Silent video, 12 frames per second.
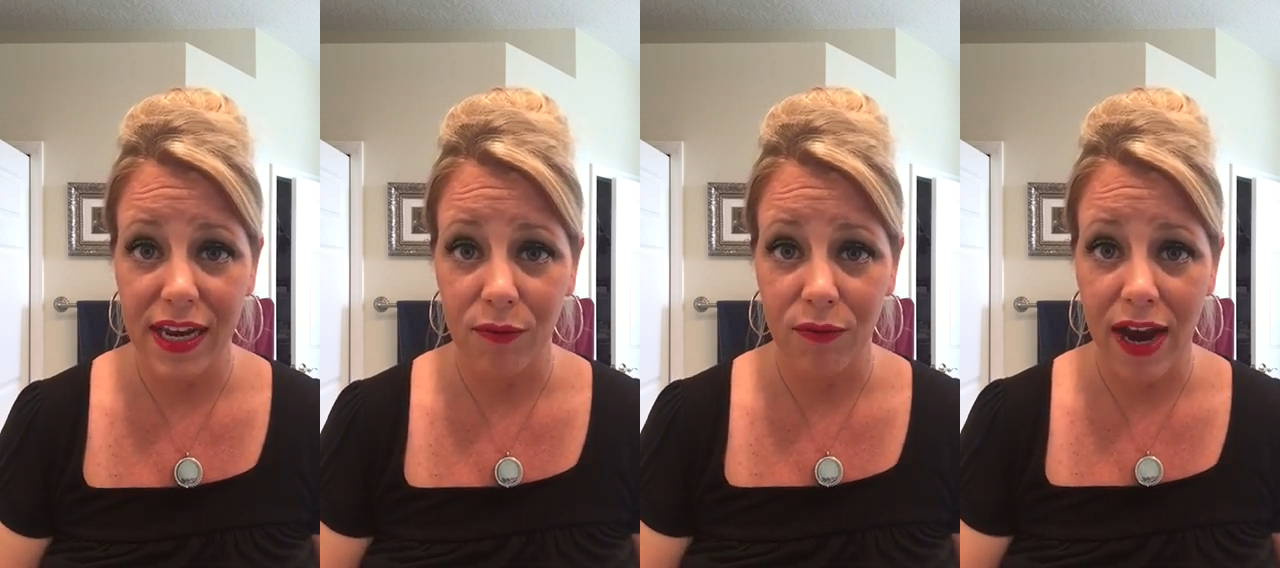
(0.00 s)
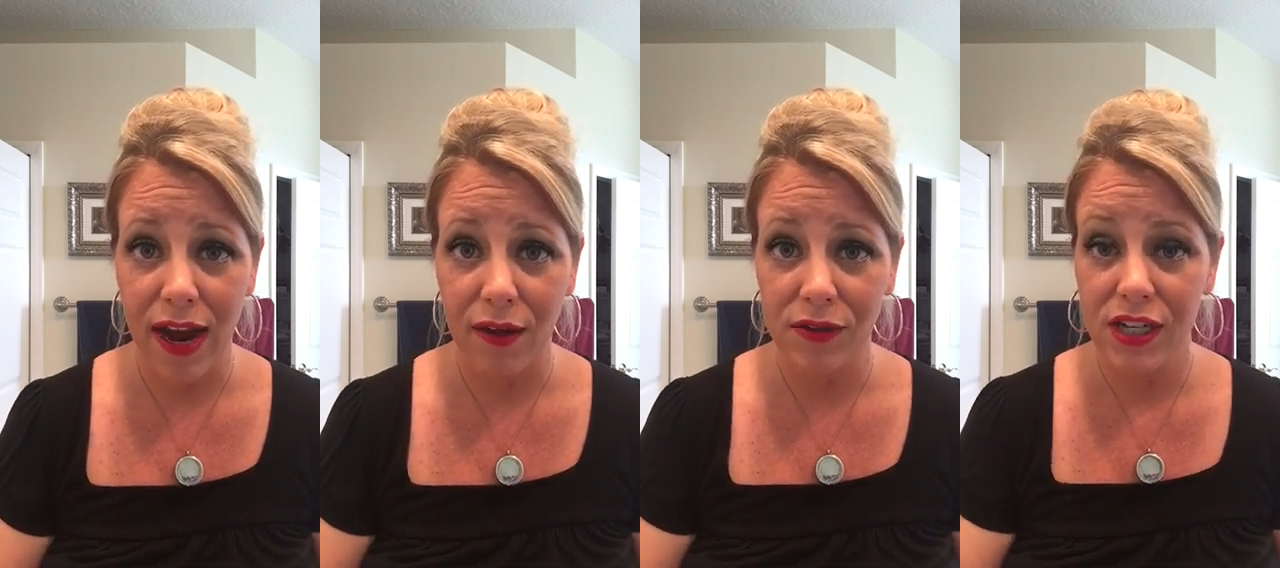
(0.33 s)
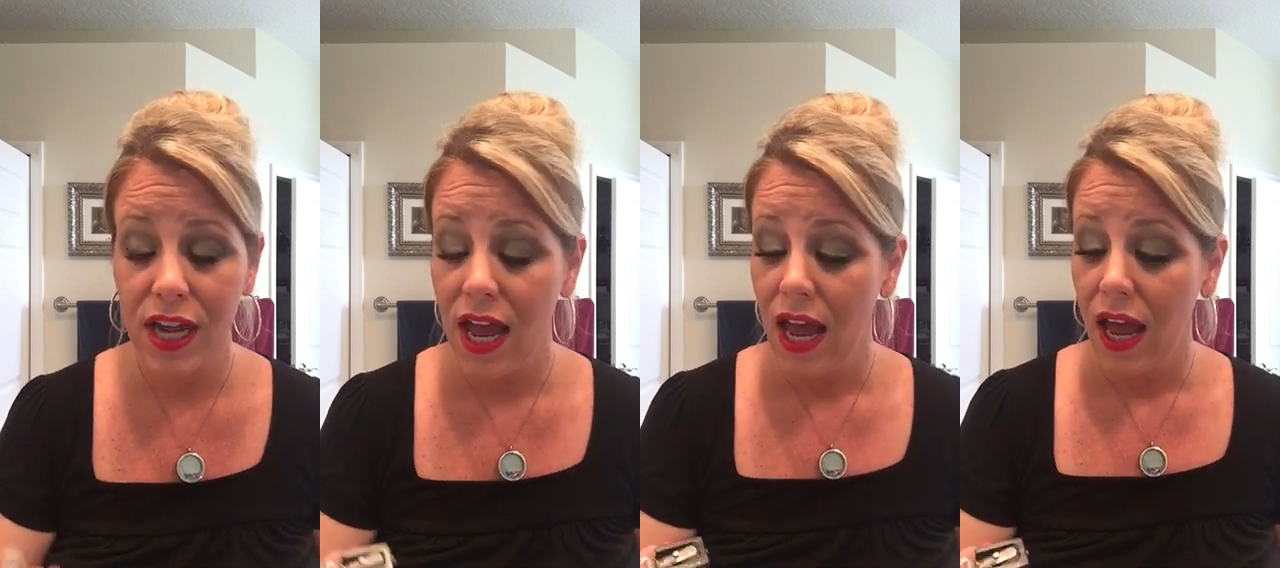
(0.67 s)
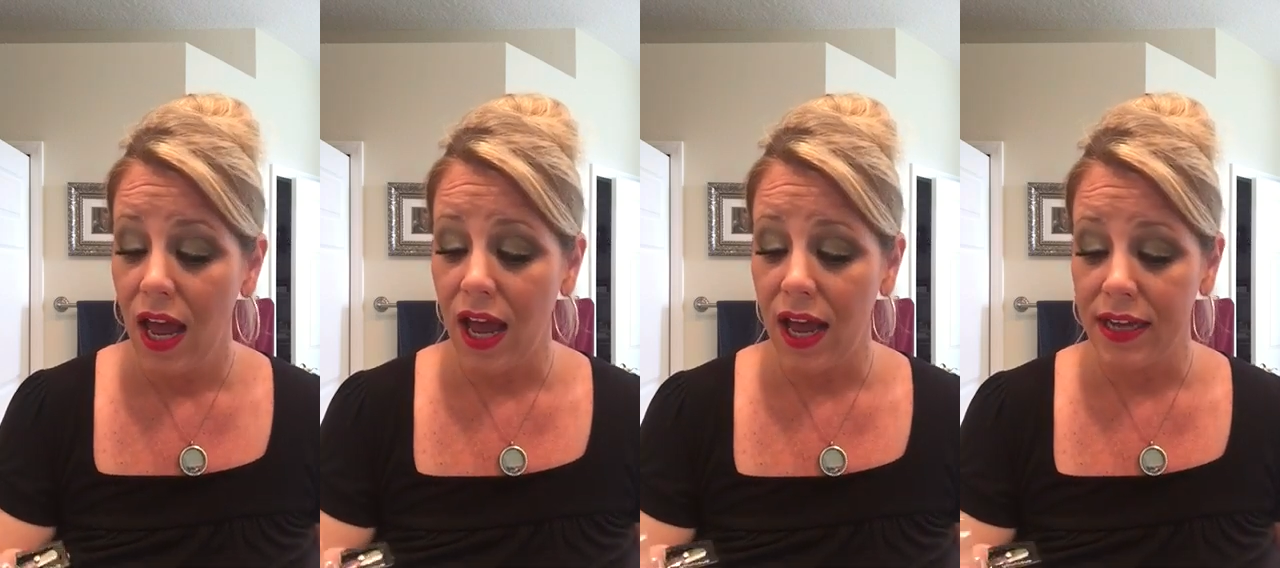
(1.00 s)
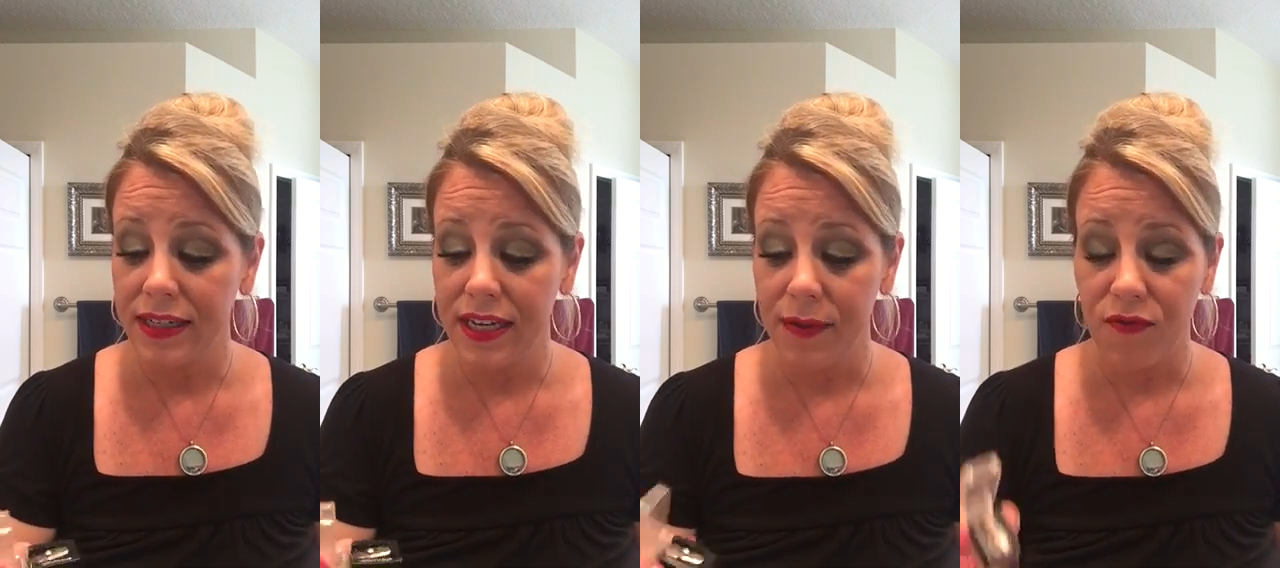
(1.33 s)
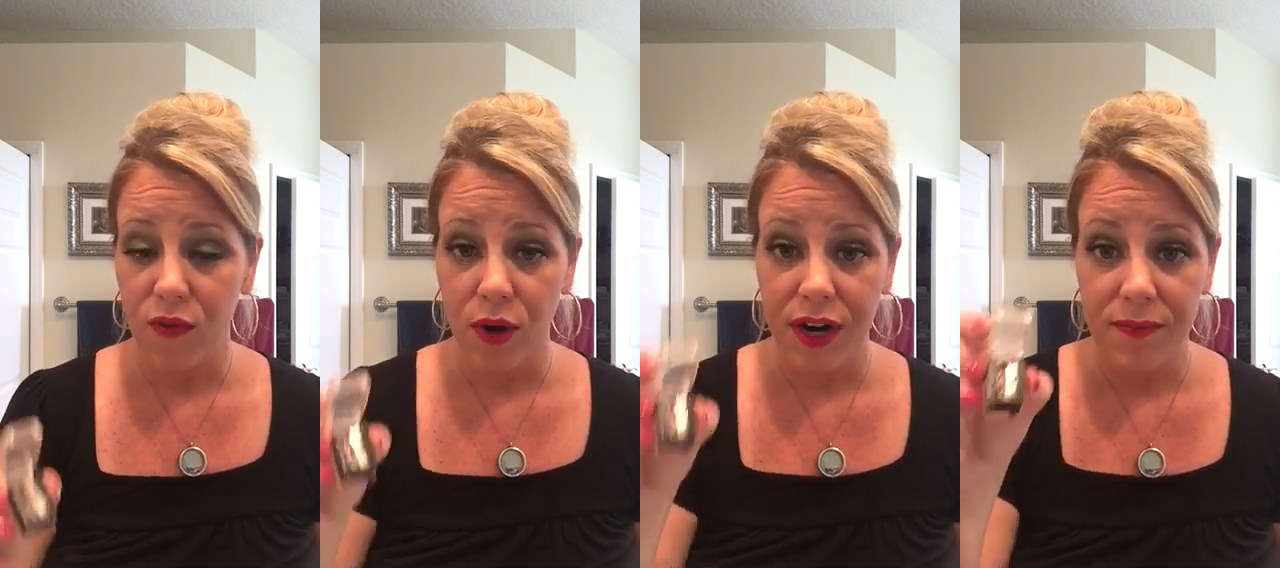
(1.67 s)
a round
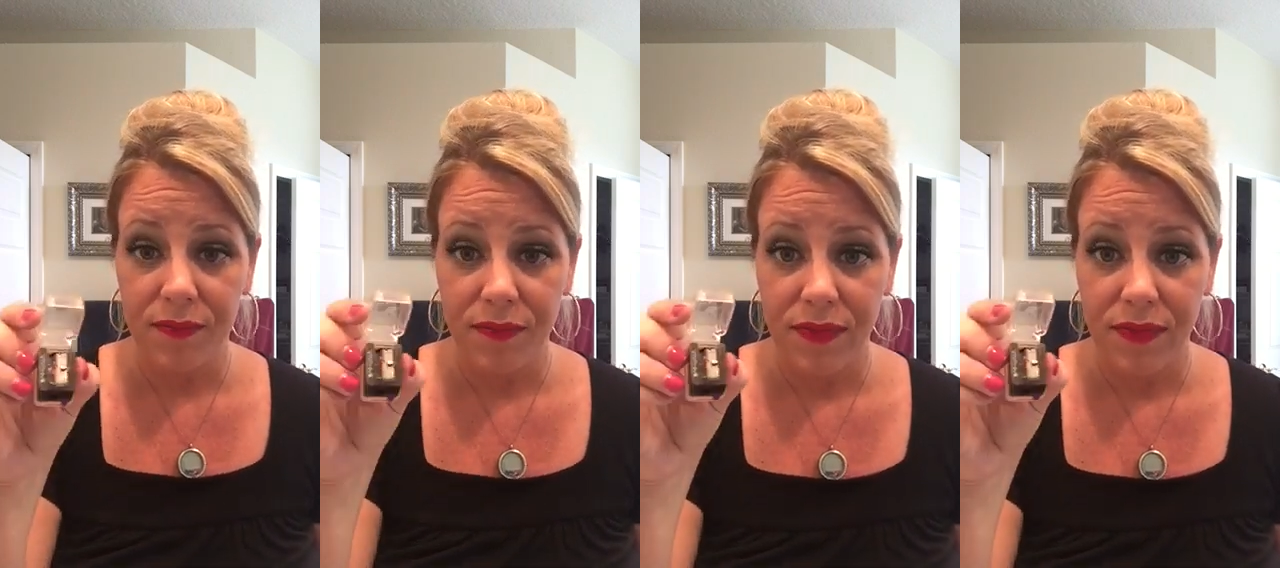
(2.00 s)
tip for it.